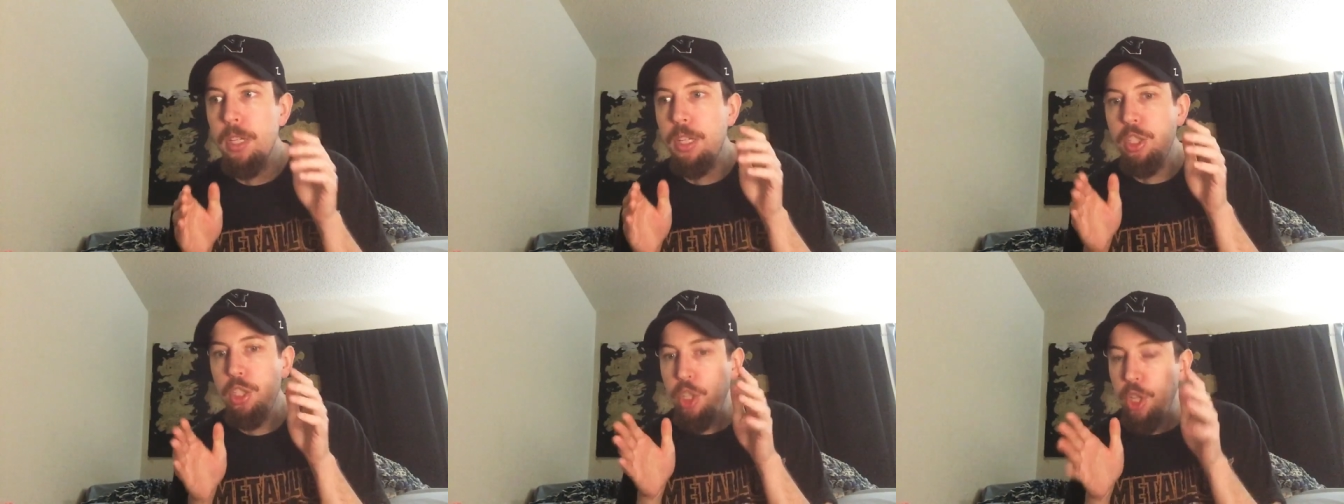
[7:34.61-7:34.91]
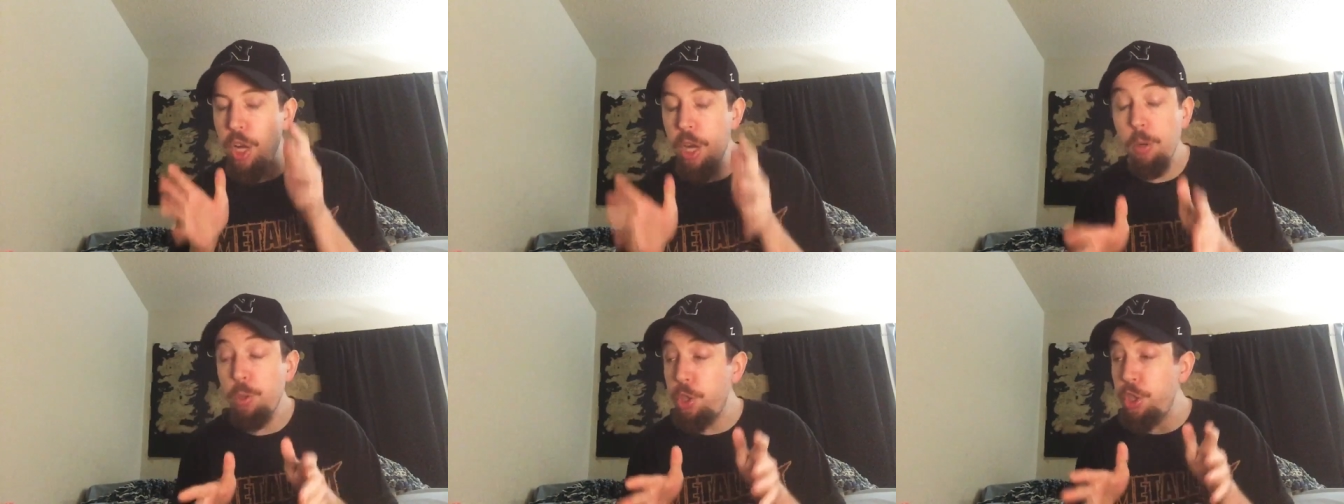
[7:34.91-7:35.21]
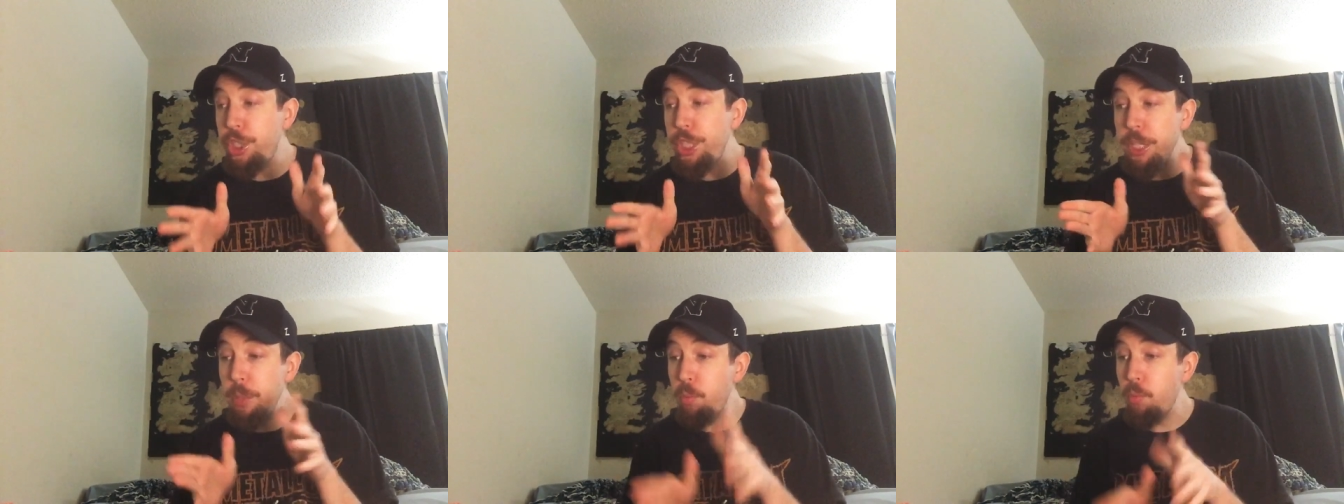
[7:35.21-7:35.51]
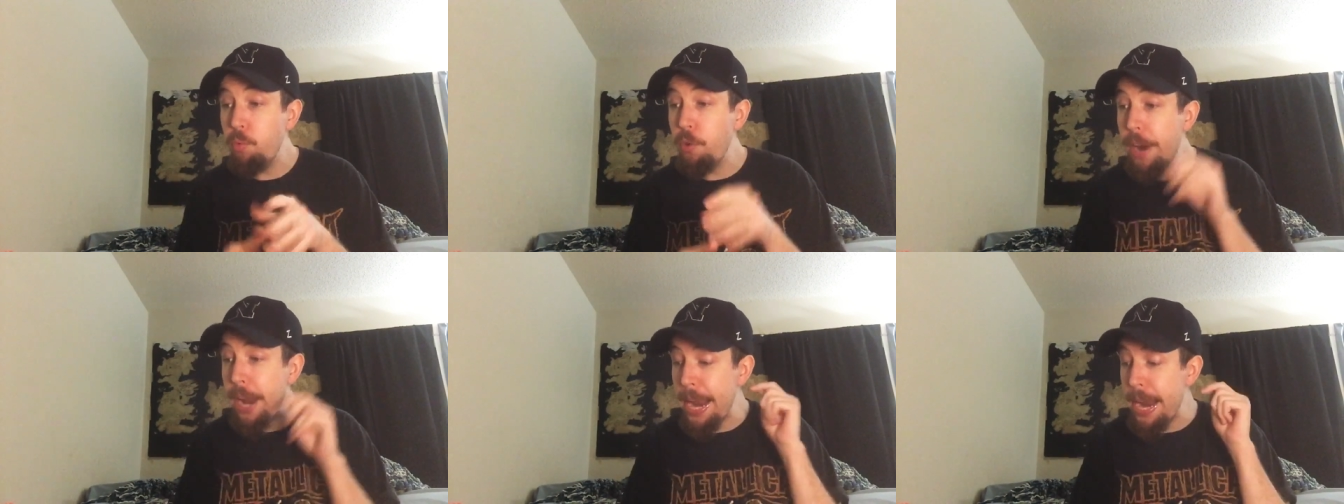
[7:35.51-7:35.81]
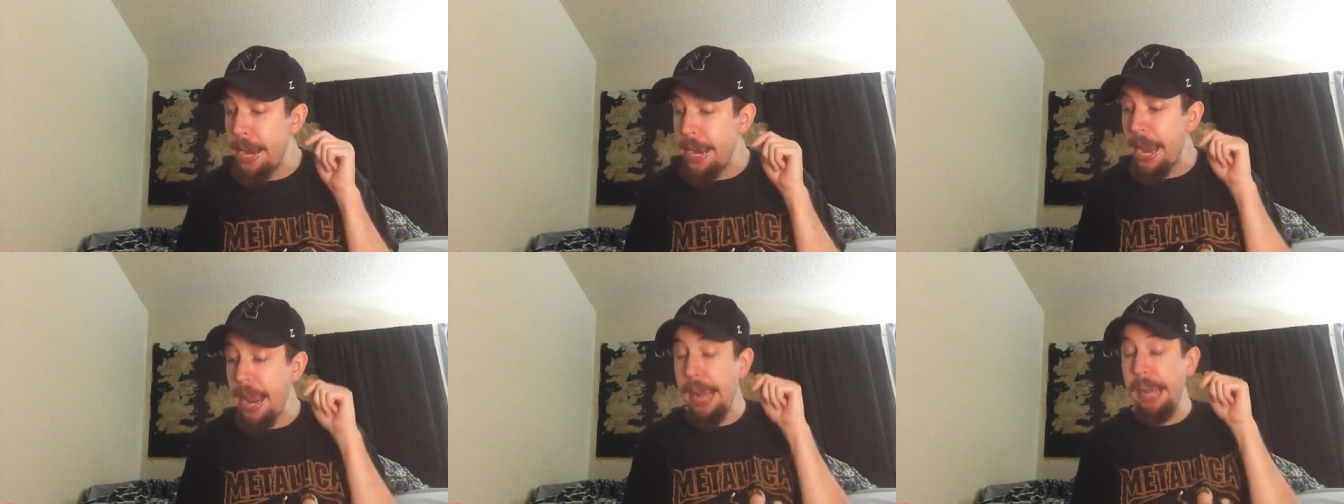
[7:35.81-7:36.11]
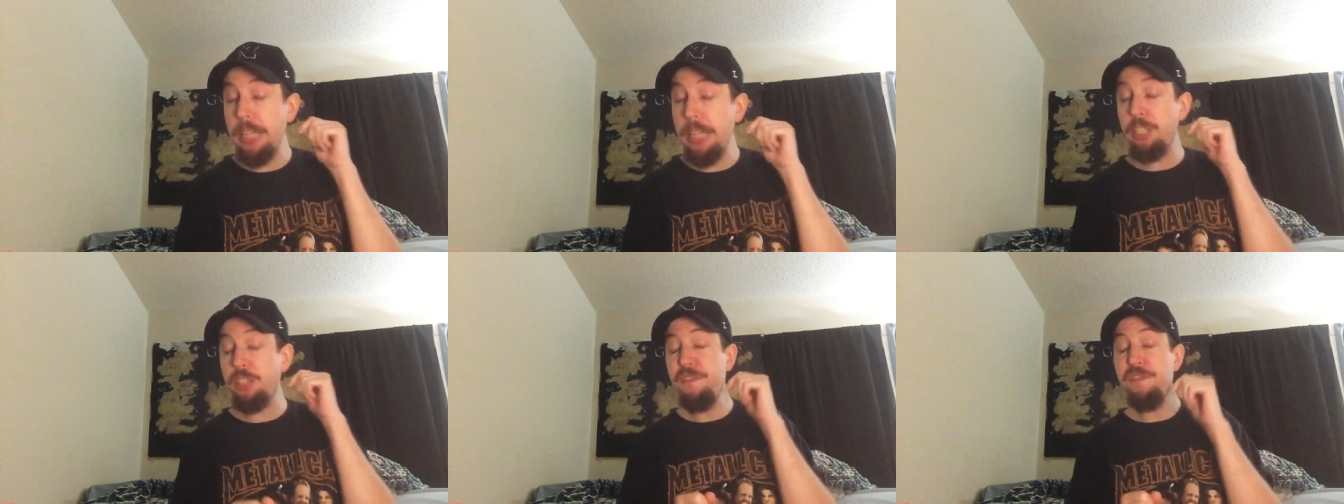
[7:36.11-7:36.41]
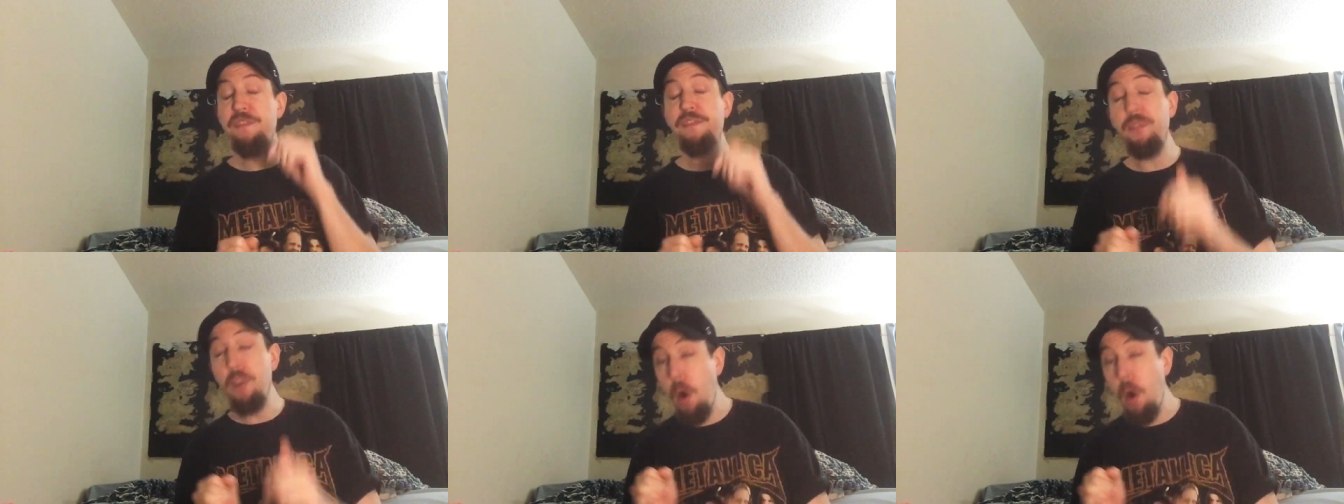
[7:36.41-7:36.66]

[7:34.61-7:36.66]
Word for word: No, she ran as